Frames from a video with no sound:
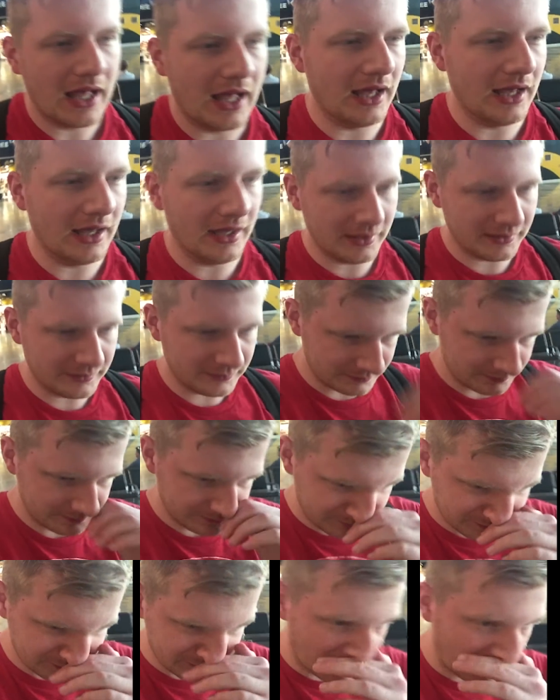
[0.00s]

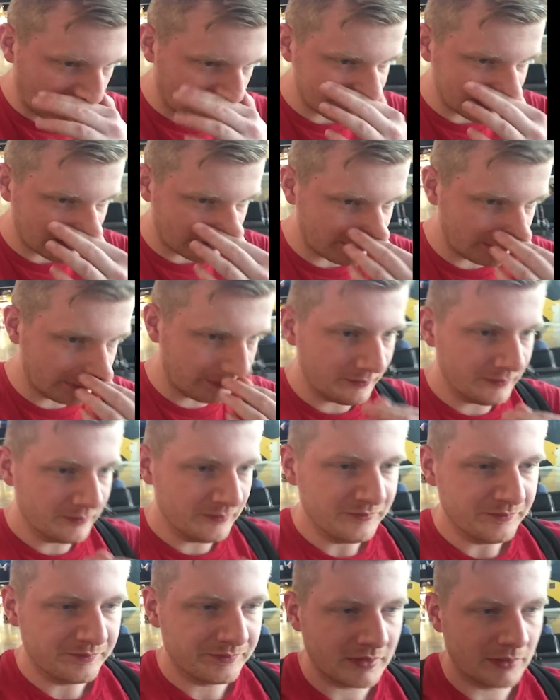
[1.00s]

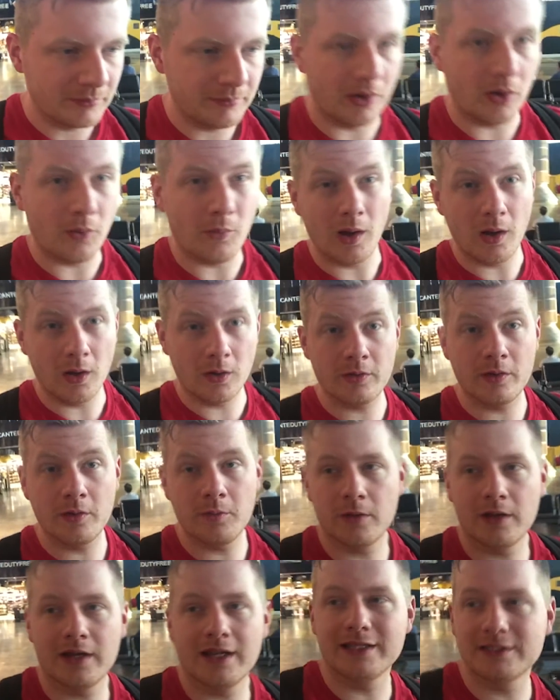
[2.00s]
7:30. But we're hungry,
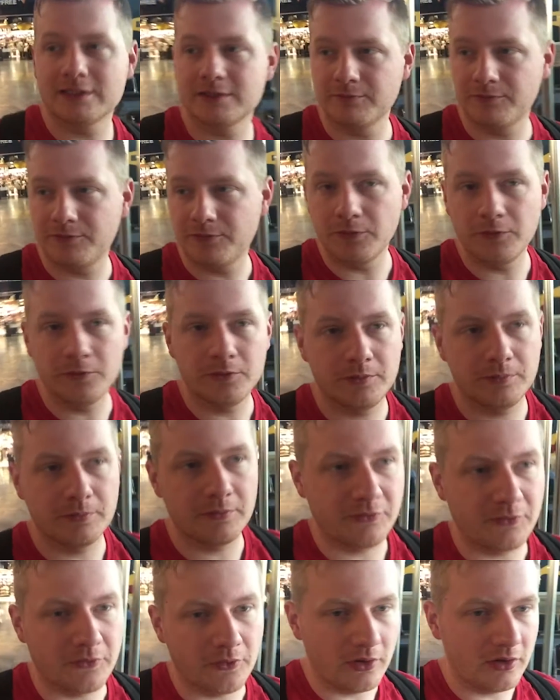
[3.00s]
we're gonna get some food
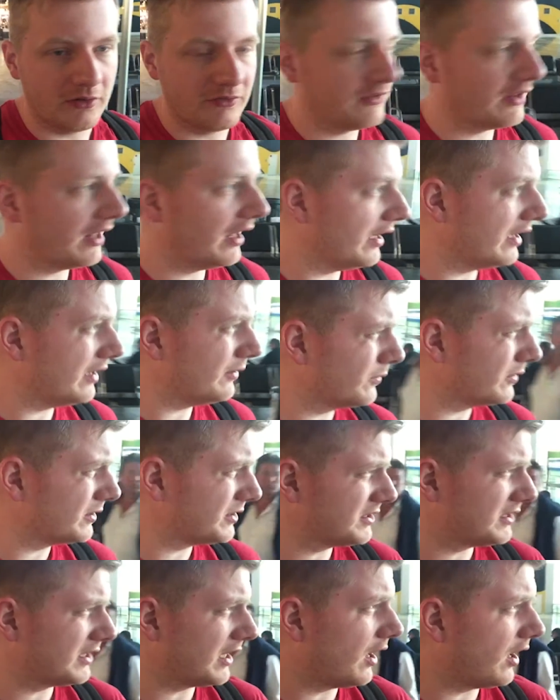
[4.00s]
before our flight, which
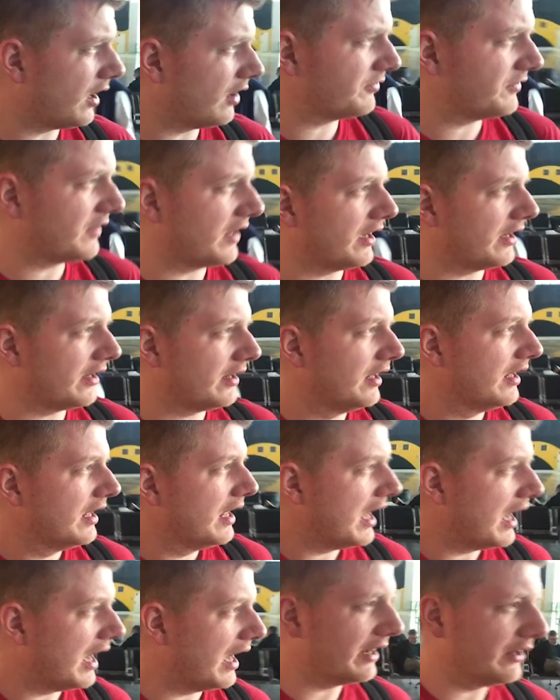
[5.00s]
is at 9:30.
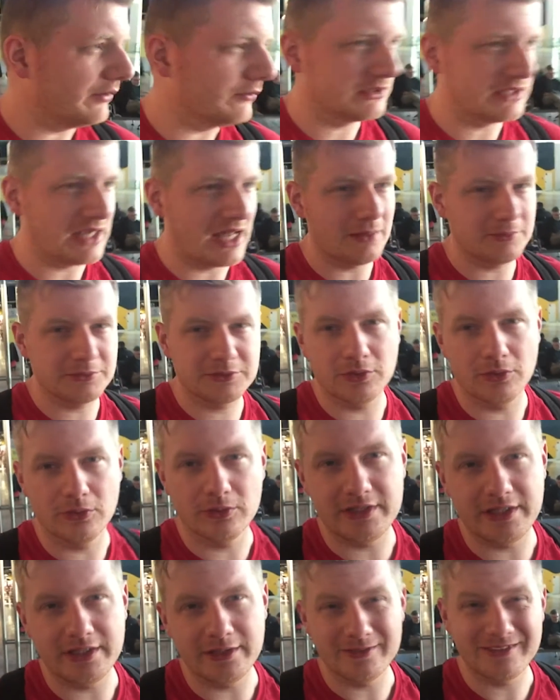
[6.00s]
And it was an absolute
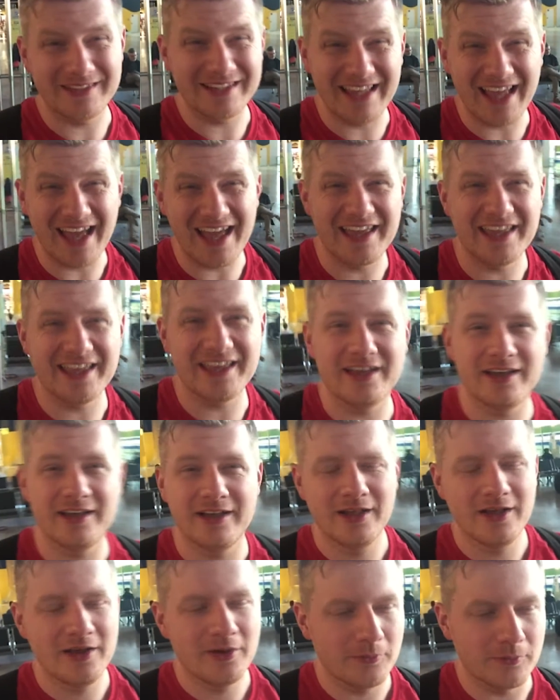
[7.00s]
ordeal to get here,
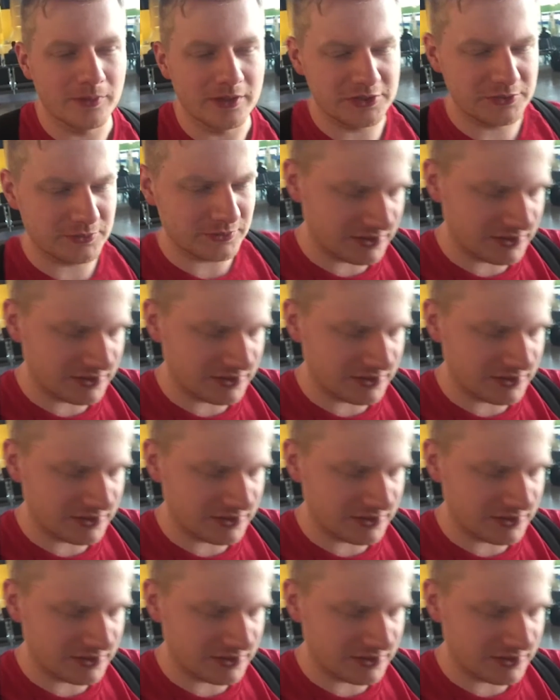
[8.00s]
which